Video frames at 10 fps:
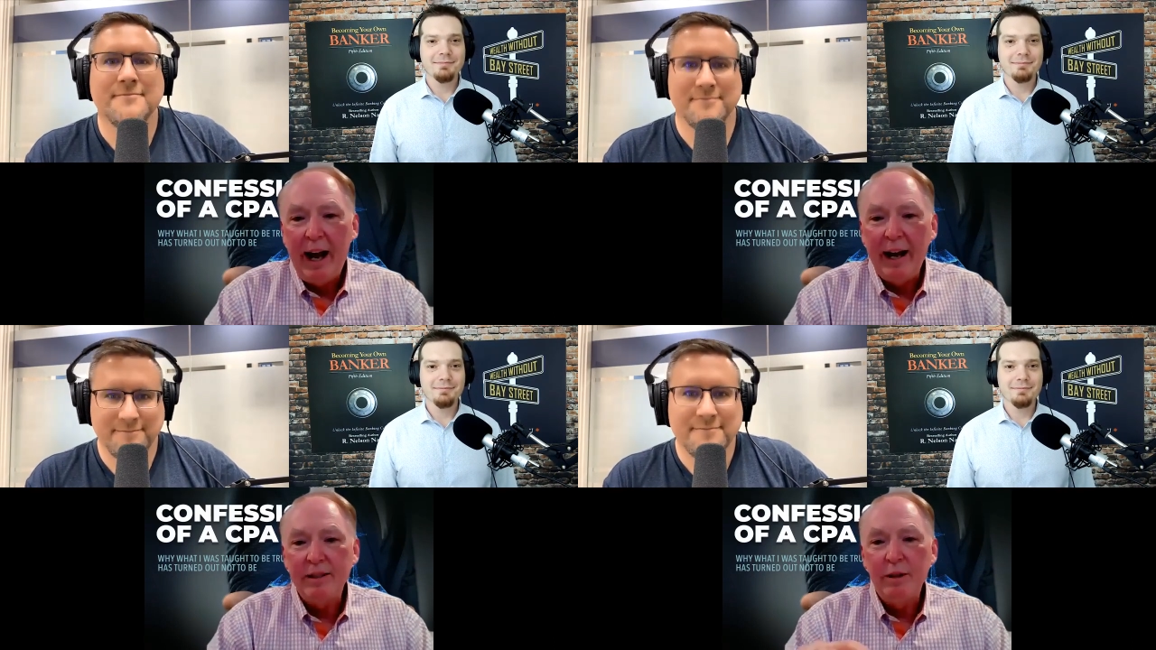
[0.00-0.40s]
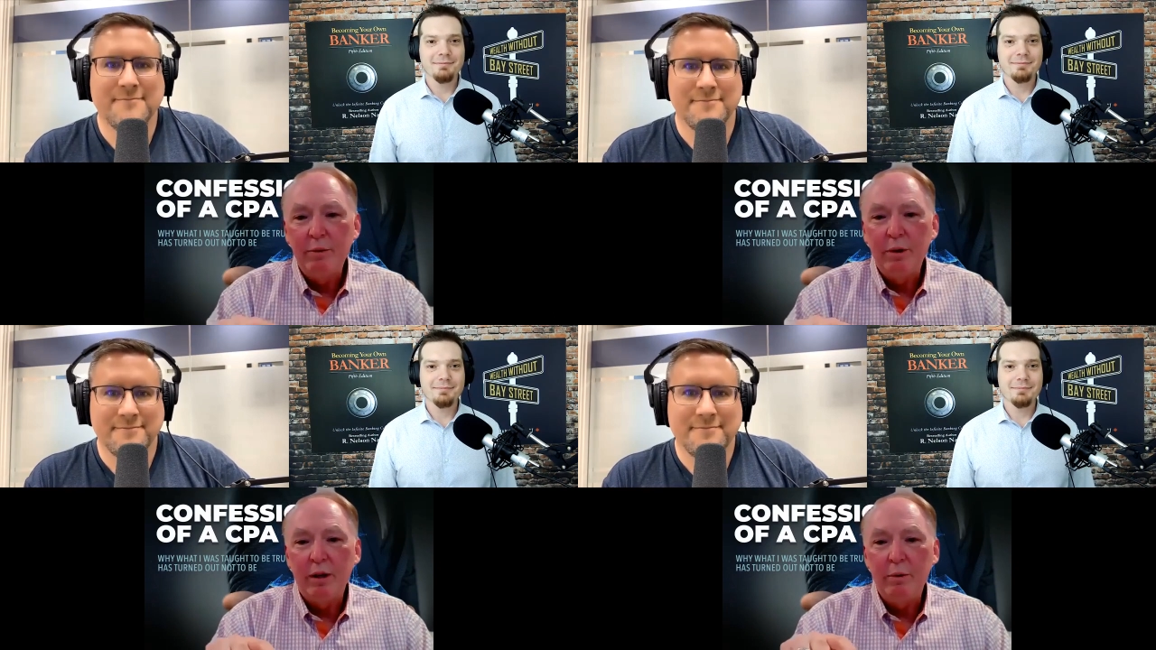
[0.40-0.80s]
Speaker 1: has
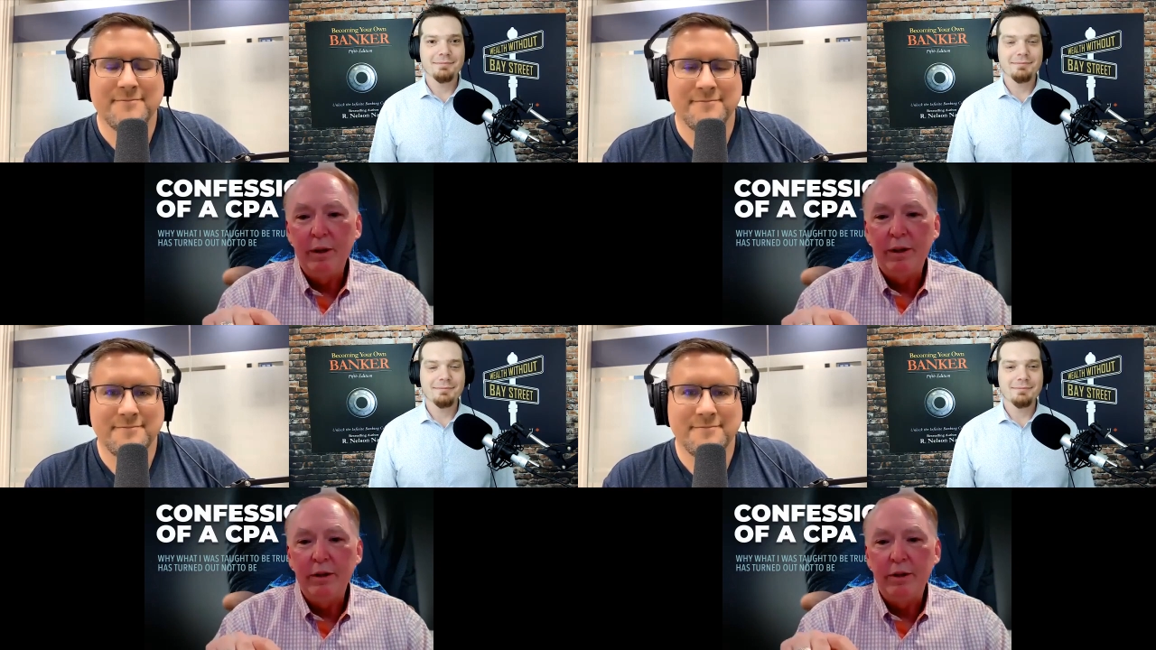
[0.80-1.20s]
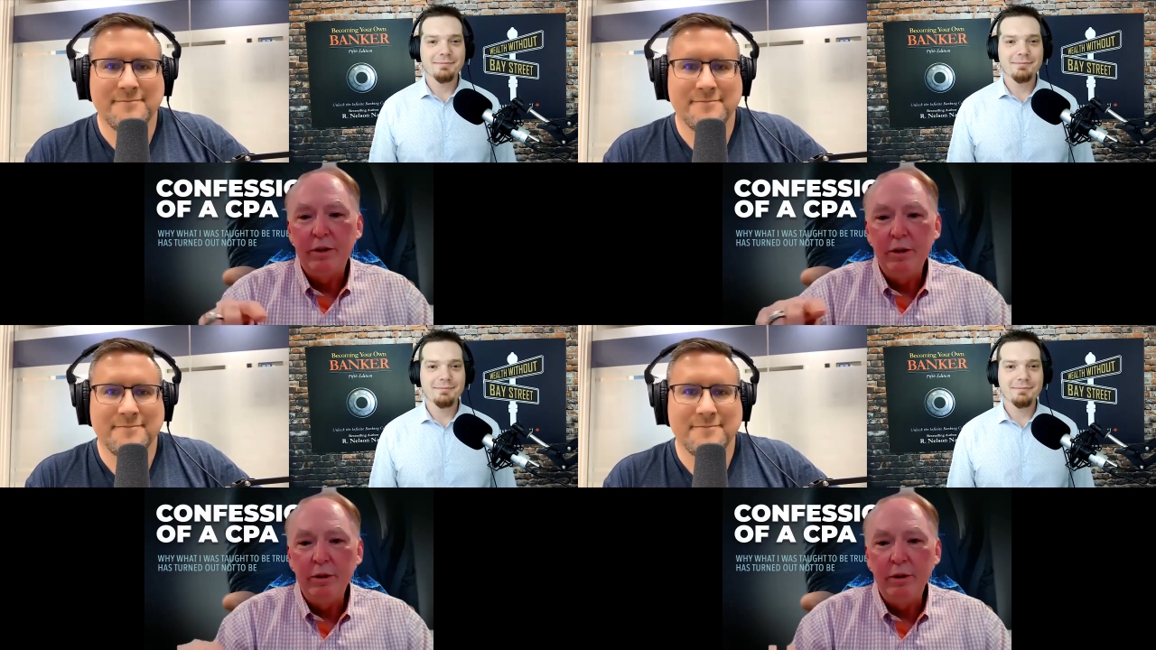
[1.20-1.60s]
to work with the
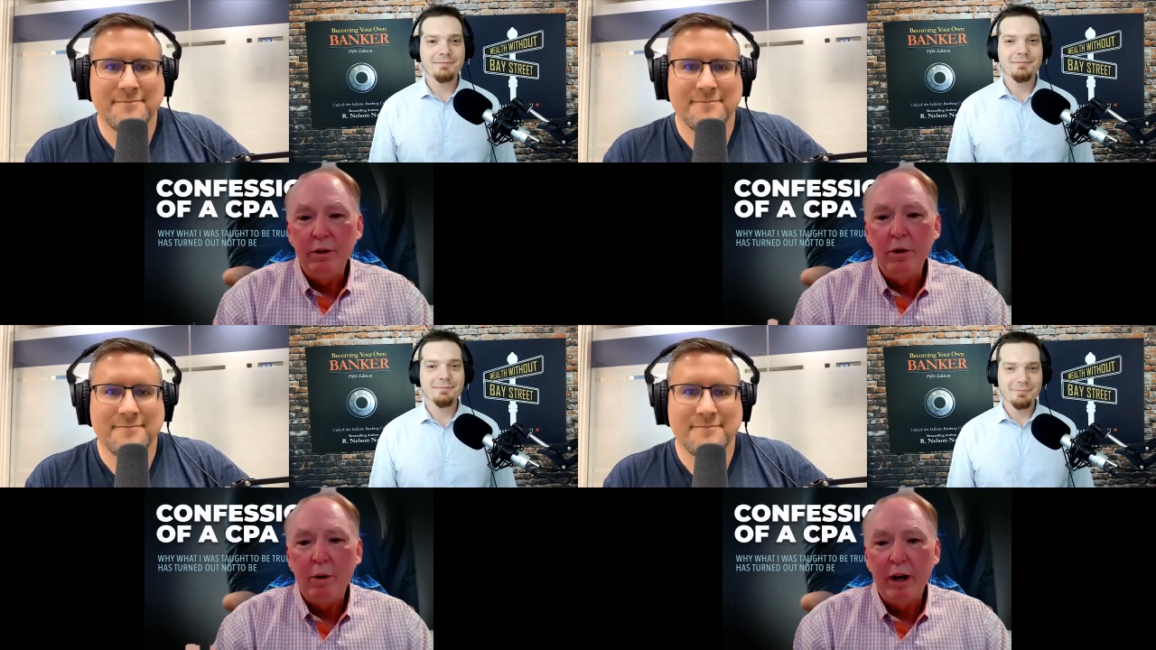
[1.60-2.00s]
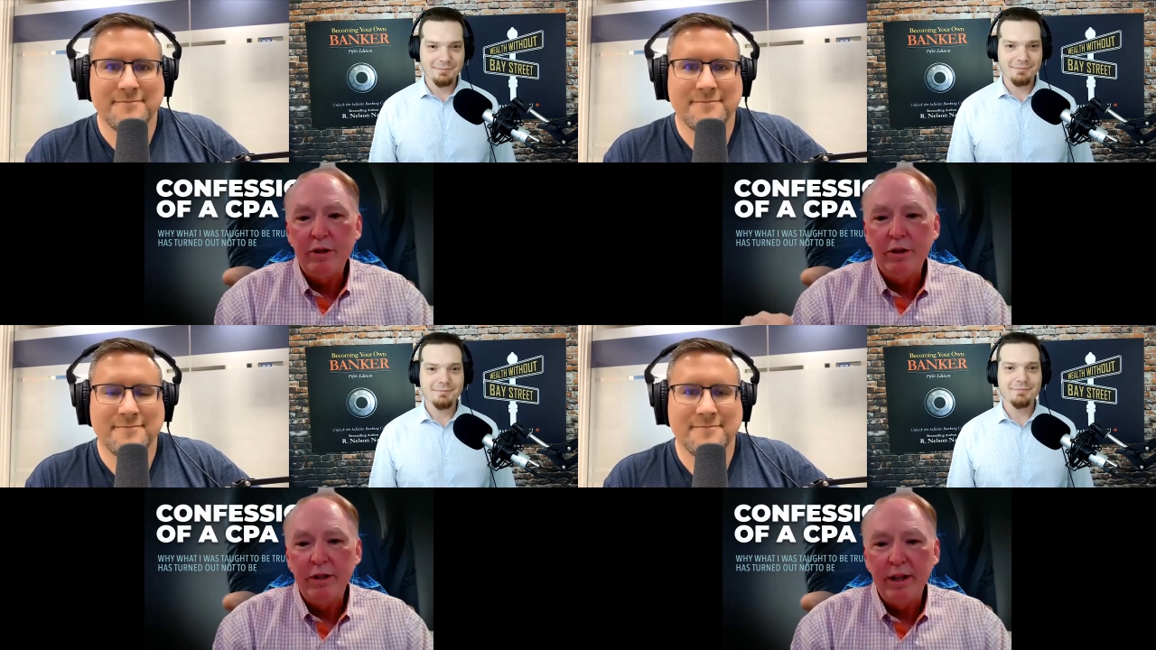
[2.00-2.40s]
student who
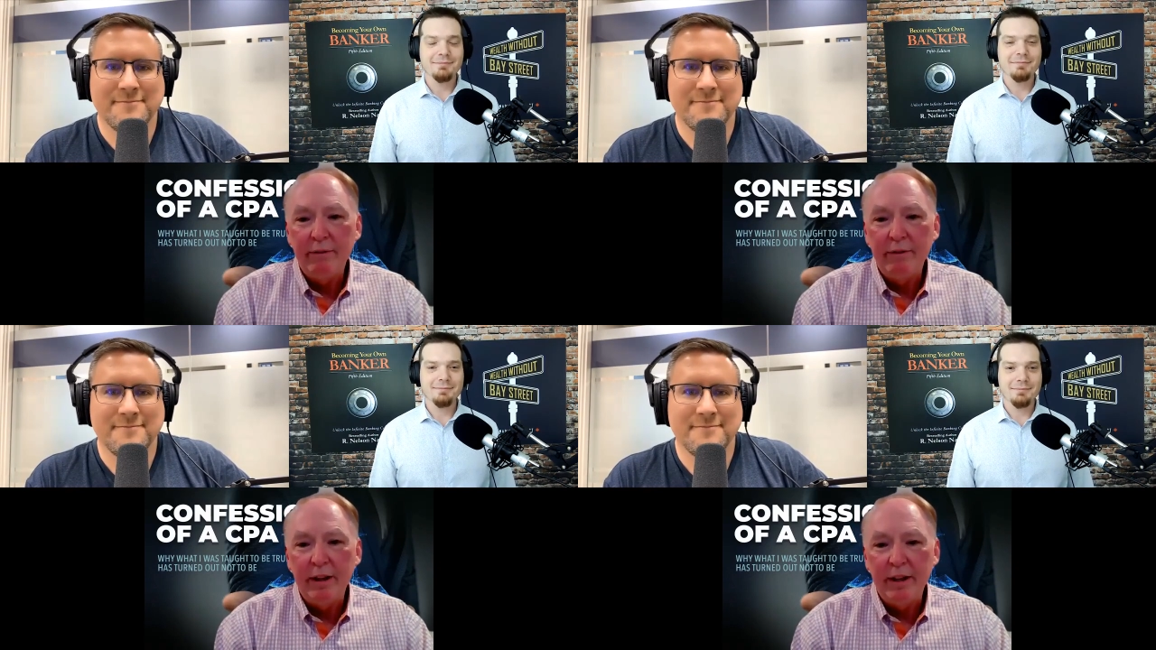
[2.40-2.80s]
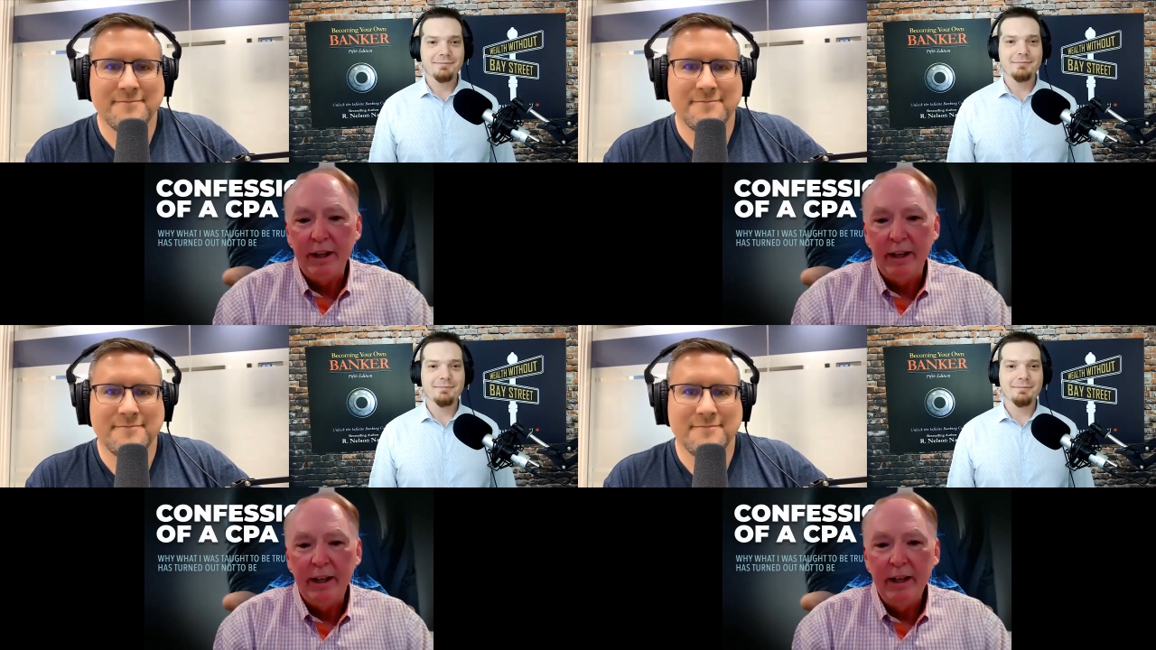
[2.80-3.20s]
questions
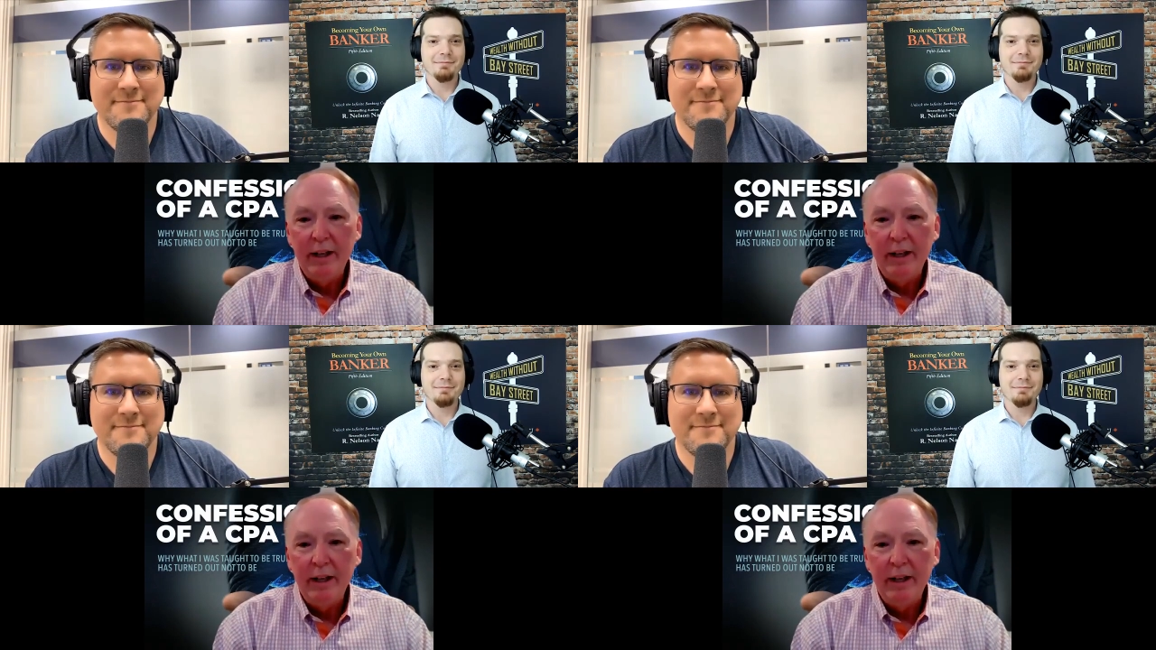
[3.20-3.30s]
everything,